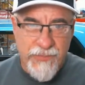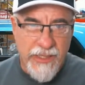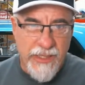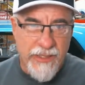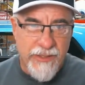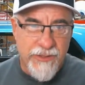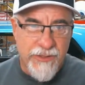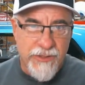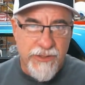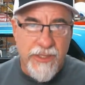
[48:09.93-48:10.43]

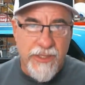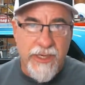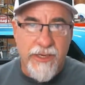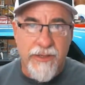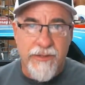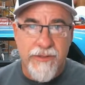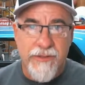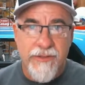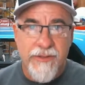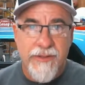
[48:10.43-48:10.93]
and just
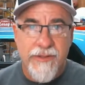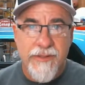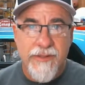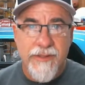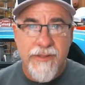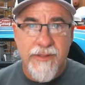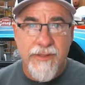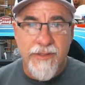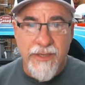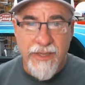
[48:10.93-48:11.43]
kind of
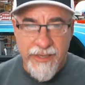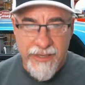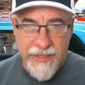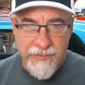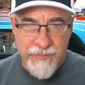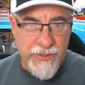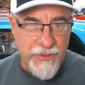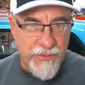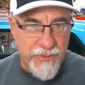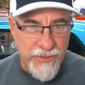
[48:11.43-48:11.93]
let
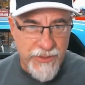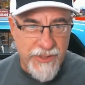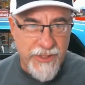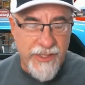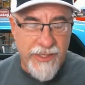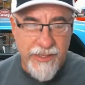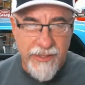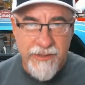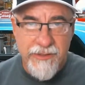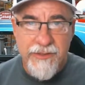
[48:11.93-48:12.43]
him do his
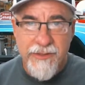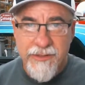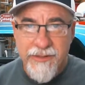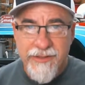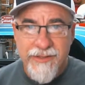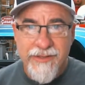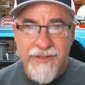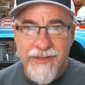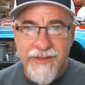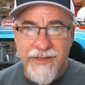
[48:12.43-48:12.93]
thing.
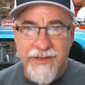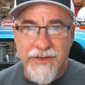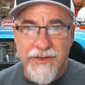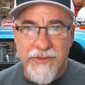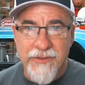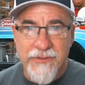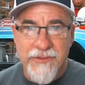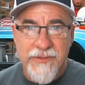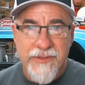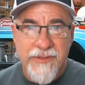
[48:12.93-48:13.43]
He
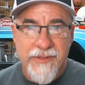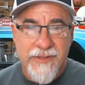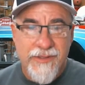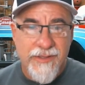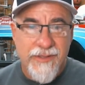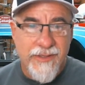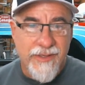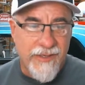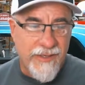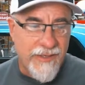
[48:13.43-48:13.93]

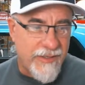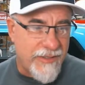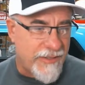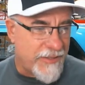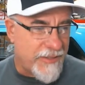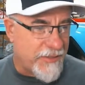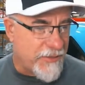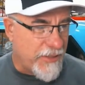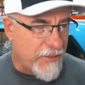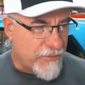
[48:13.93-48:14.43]

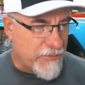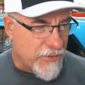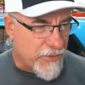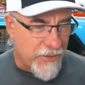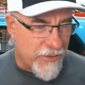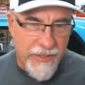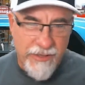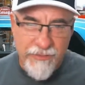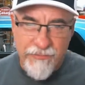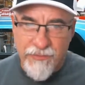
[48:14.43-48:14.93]

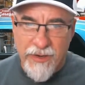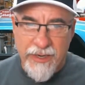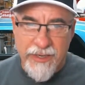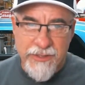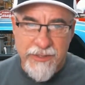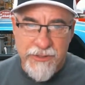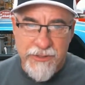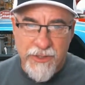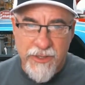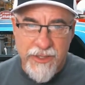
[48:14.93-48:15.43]
was looking at
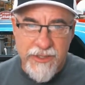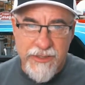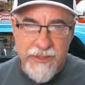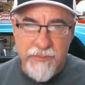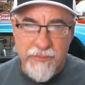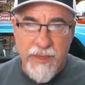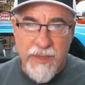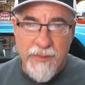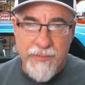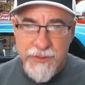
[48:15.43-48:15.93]
Frank and truck.
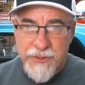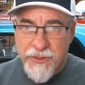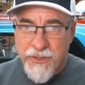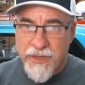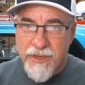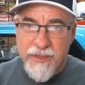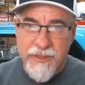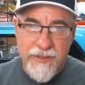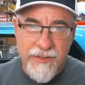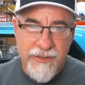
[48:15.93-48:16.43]
He's like, Papa's
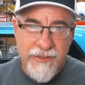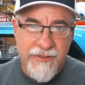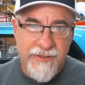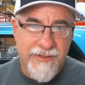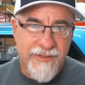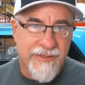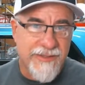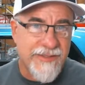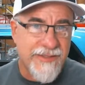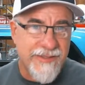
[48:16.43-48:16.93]
truck?
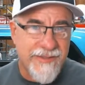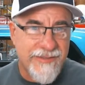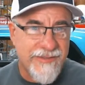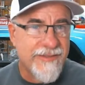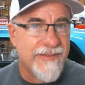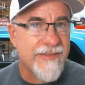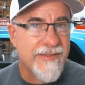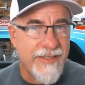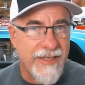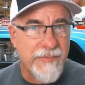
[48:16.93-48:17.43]
I was like,
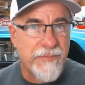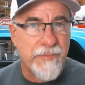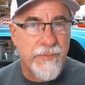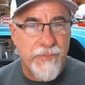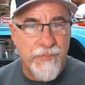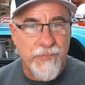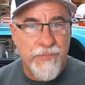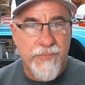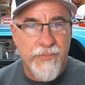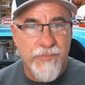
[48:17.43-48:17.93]

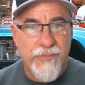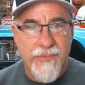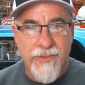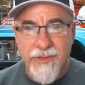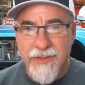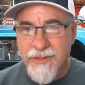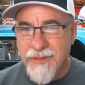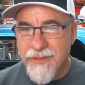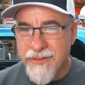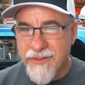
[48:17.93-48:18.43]
yep.
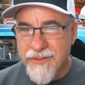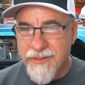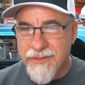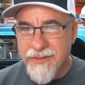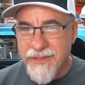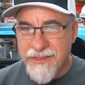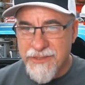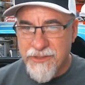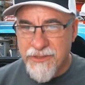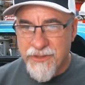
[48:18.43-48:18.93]

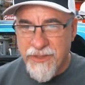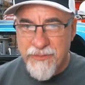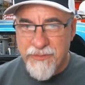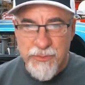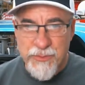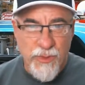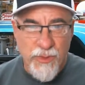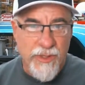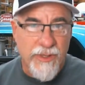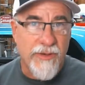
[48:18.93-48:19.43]
And so he
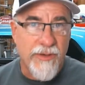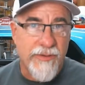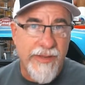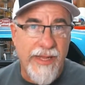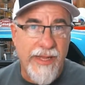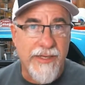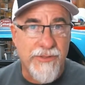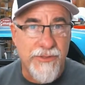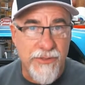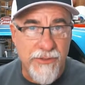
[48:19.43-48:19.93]
was working on
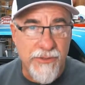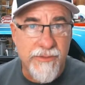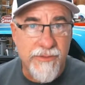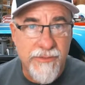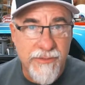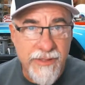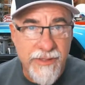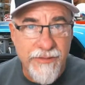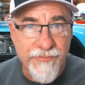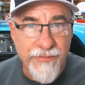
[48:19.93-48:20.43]
that too.
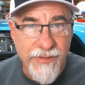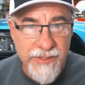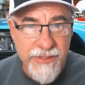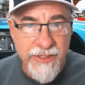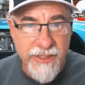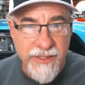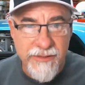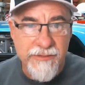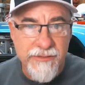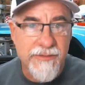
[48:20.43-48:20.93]
He
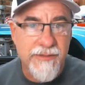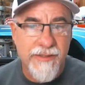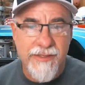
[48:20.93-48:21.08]
fixed it.